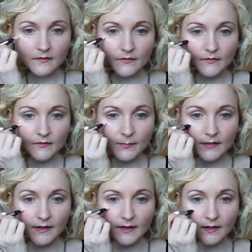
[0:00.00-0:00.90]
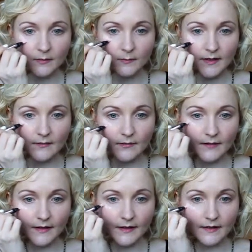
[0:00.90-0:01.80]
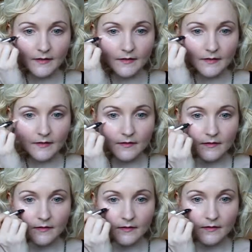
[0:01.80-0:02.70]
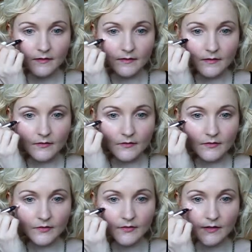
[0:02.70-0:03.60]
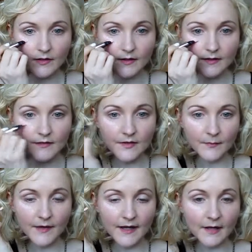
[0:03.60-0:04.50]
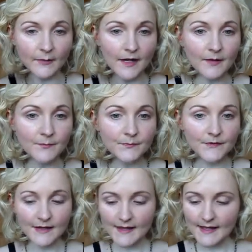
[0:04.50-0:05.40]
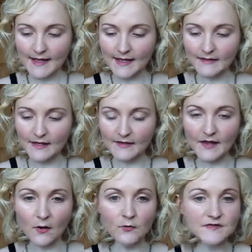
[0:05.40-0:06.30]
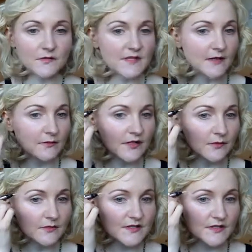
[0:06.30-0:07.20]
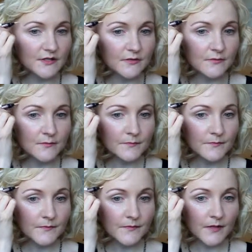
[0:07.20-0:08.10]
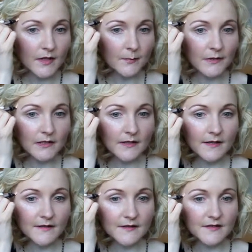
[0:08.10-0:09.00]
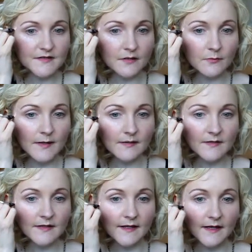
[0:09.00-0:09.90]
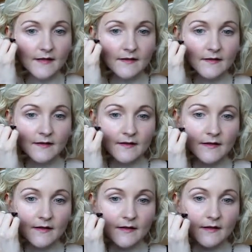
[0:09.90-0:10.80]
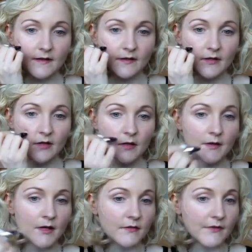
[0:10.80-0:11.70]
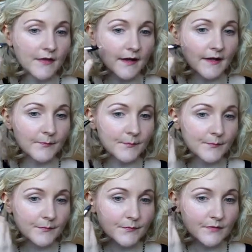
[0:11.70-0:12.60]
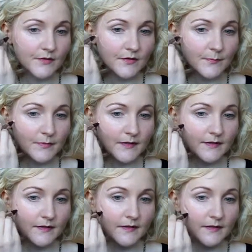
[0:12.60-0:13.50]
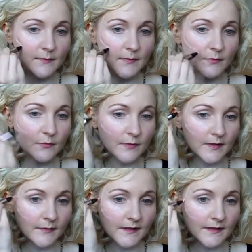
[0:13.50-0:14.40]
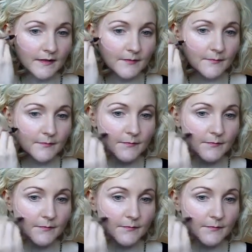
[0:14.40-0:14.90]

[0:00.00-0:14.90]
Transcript: So just applying it around there, so it just lightens up that area. And then they also tell you to apply this around here and then going over there. So let's apply that a little bit more around here.